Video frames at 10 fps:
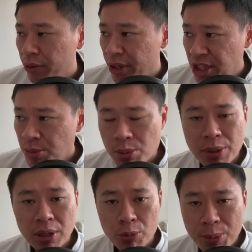There seems to
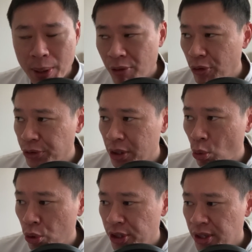be a rebound for third
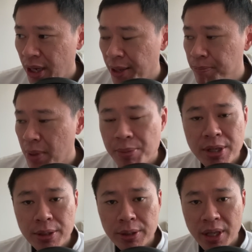quarter, and
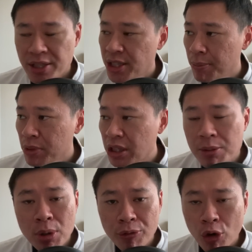maybe there is some
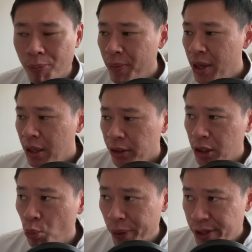glimmer of hope that
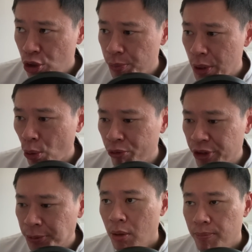the worst could be over.